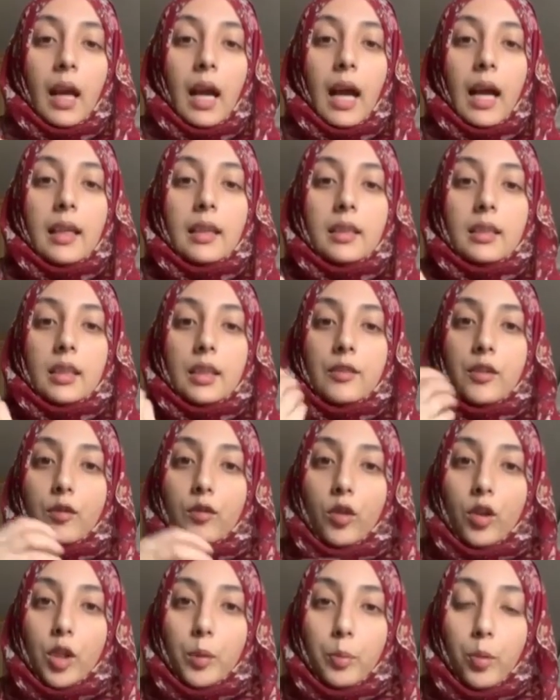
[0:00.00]
And if
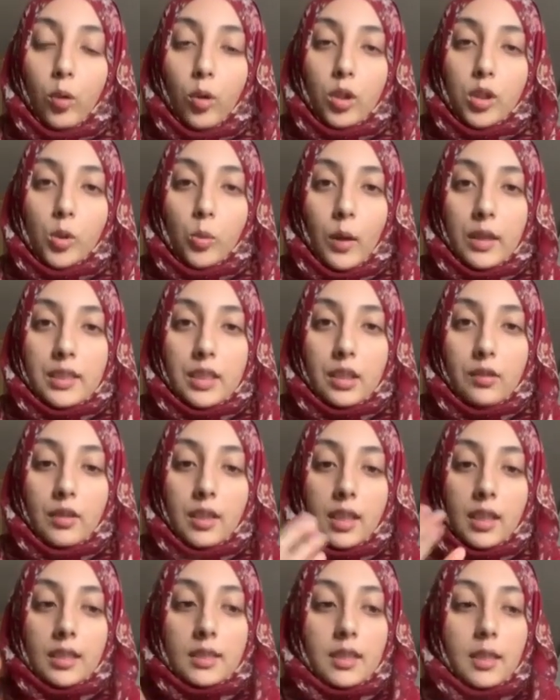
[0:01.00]
you've already put all your wet
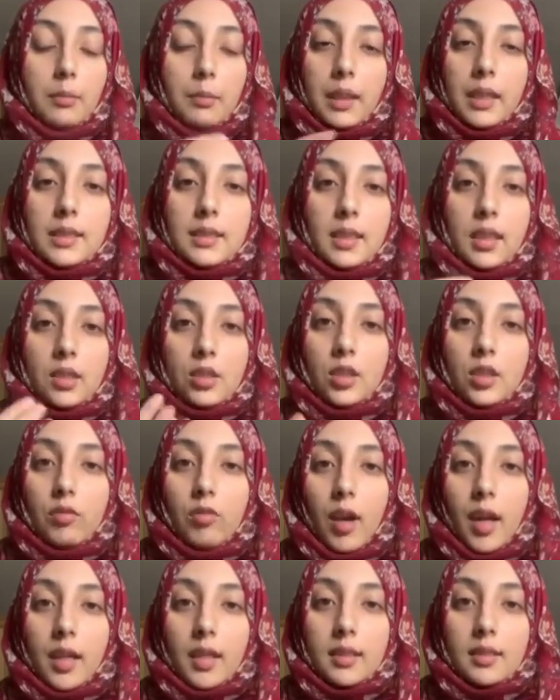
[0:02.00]
ingredients and mixed it to the
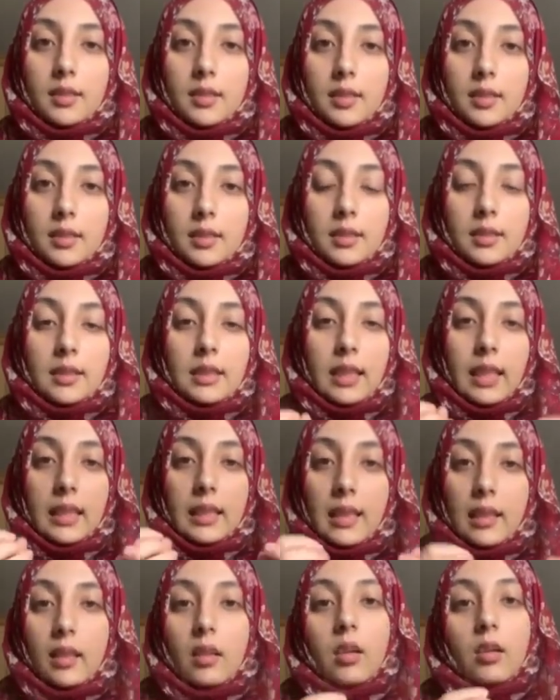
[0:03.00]
right consistency, and
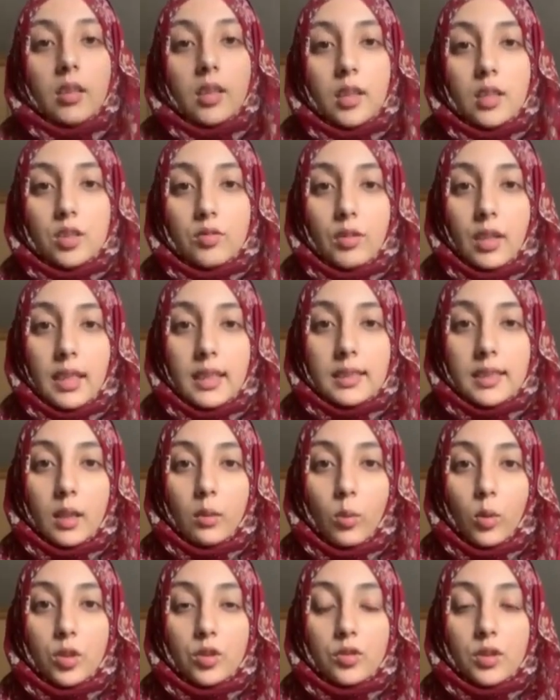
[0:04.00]
then the onions release
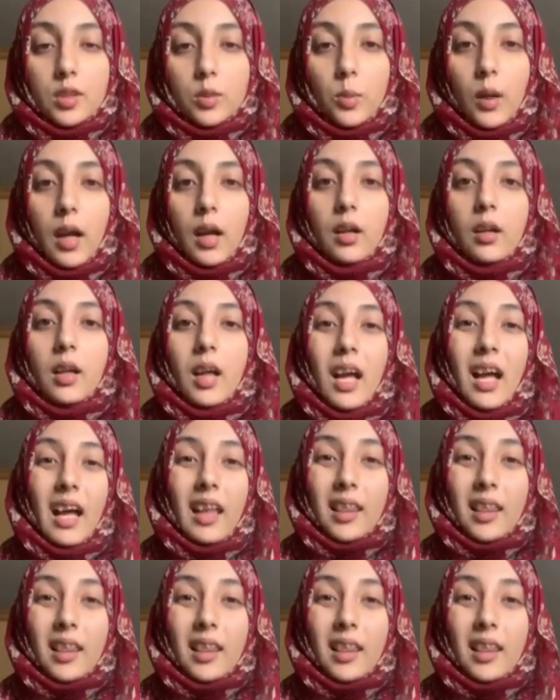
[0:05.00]
their water as well,